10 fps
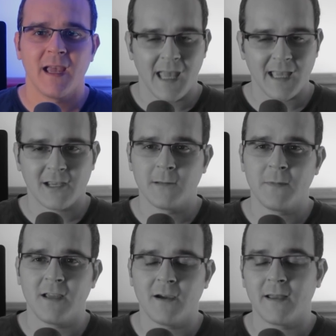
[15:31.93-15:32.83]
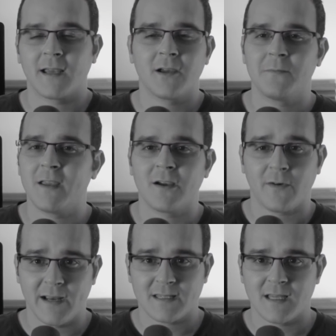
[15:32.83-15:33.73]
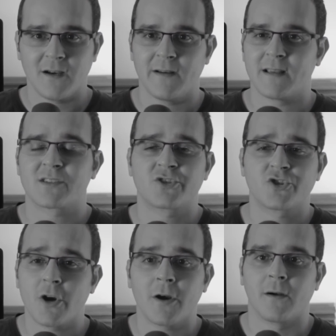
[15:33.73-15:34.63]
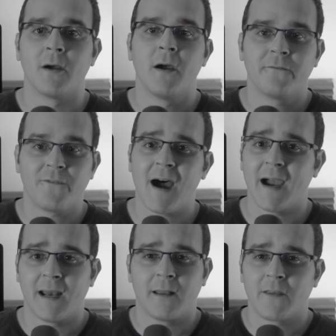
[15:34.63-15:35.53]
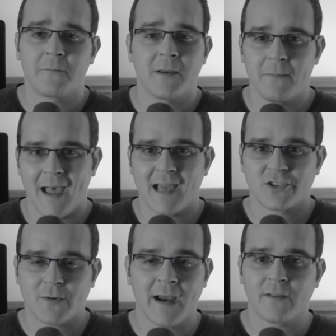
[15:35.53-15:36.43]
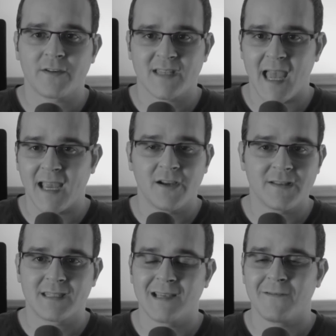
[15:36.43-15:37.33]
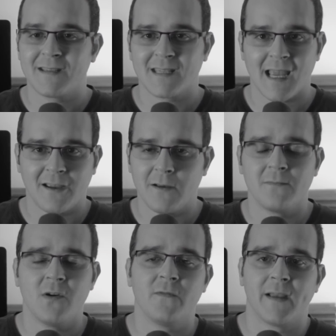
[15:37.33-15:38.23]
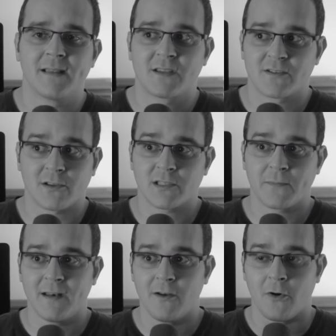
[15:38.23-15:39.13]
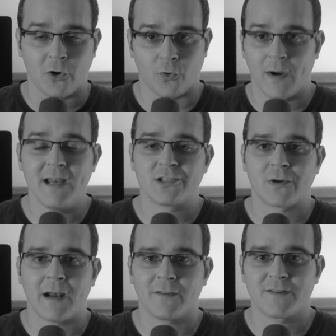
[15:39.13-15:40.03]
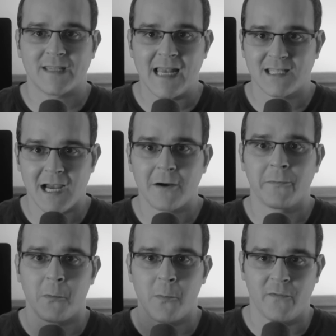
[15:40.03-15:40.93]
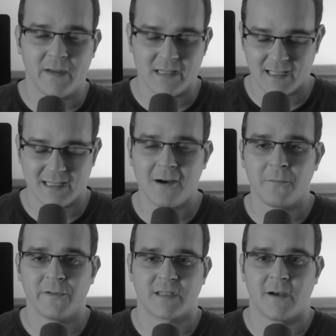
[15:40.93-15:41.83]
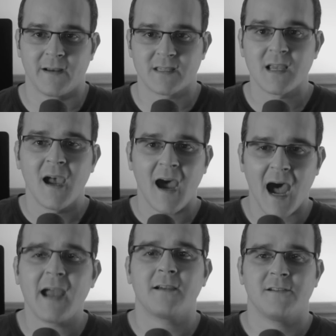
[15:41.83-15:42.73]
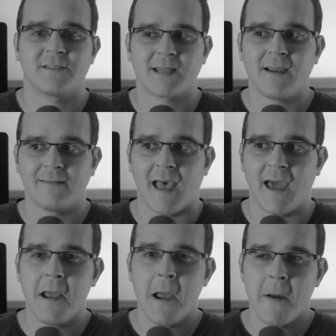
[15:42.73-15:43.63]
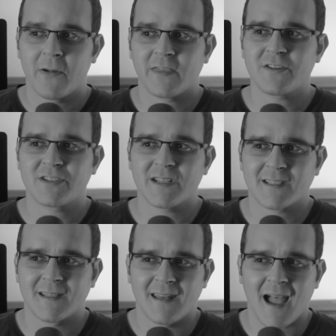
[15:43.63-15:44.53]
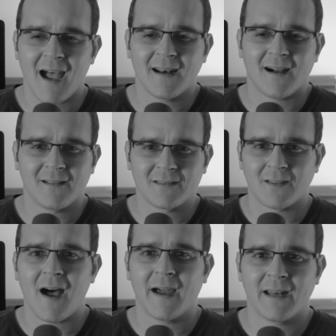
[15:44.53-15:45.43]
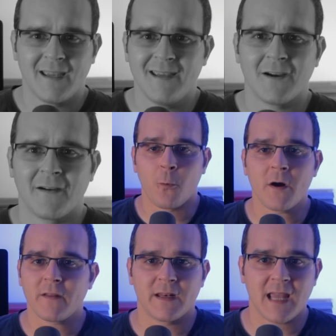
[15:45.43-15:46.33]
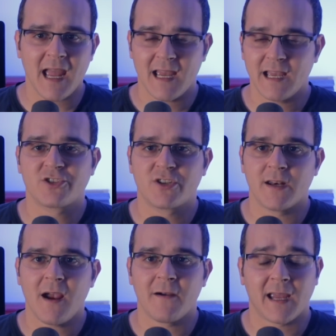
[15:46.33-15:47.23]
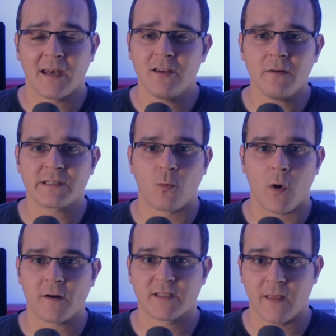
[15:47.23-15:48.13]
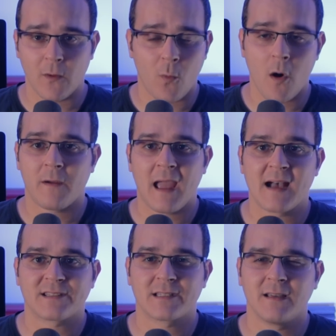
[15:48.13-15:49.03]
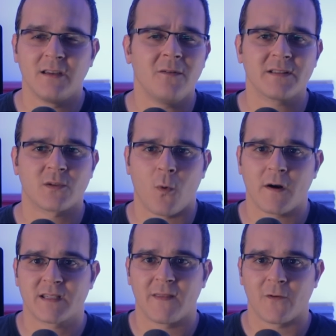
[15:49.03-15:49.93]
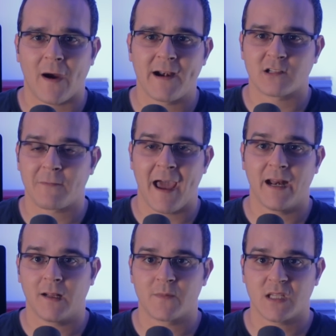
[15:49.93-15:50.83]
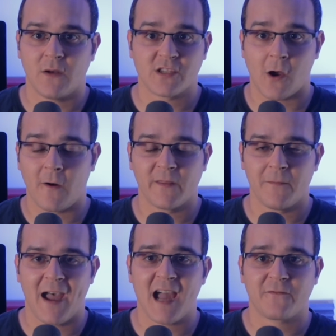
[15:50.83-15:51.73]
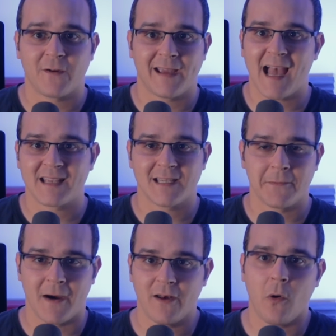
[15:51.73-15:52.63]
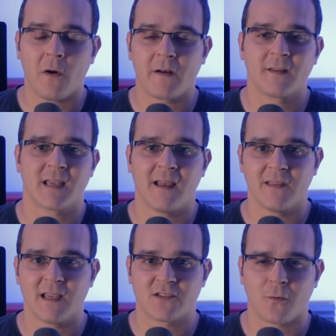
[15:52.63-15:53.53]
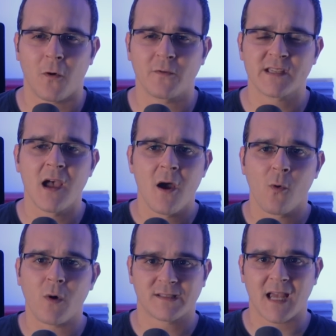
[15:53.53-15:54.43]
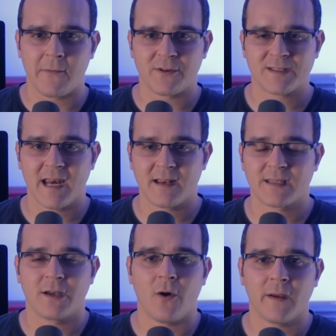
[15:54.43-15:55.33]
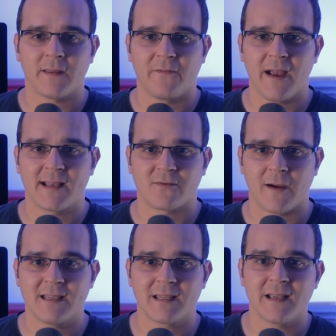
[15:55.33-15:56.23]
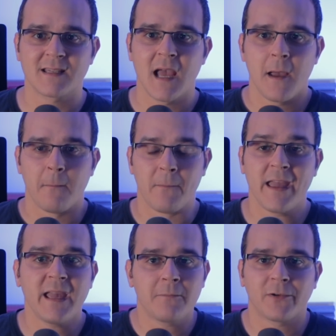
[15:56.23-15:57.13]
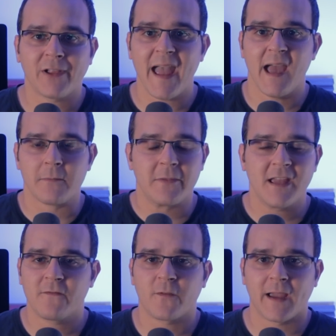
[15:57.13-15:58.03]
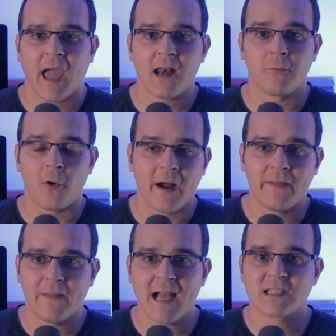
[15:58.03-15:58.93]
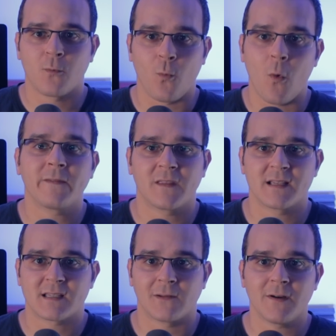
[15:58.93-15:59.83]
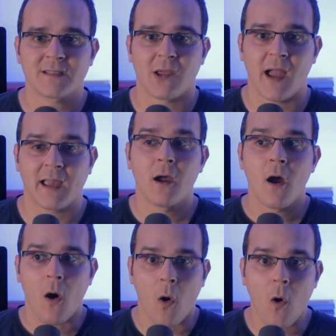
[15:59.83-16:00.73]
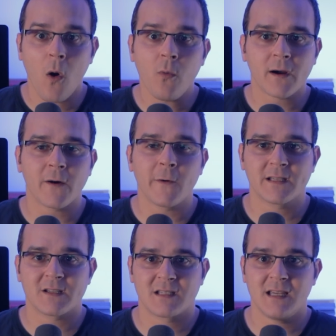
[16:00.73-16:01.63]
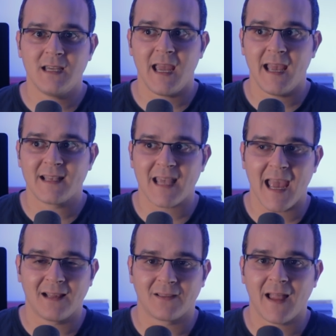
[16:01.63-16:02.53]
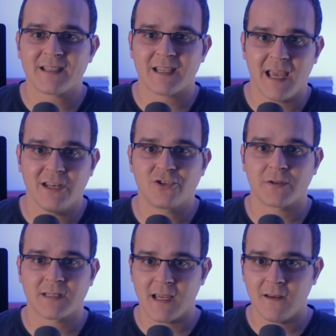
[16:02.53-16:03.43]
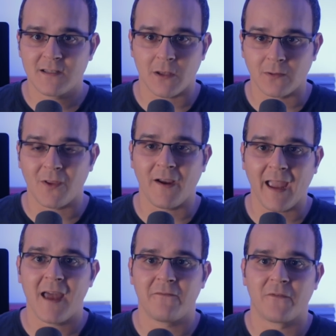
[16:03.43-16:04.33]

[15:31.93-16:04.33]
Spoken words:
it could be good. It could be a great series. Sure. Fine. There have been bad trailers and good series and good movies. There's also been great trailers and terrible movies and terrible series. I understand that. But there's just not a lot here. The word of the day is generic, and you know what's worse than the woke casting? You know what's worse than the writers patting themselves on the back for casting minorities in these roles while simultaneously calling the fans racist? Being bland, being forgettable, and that's what this looks like. All we're going to see is a less interesting to look at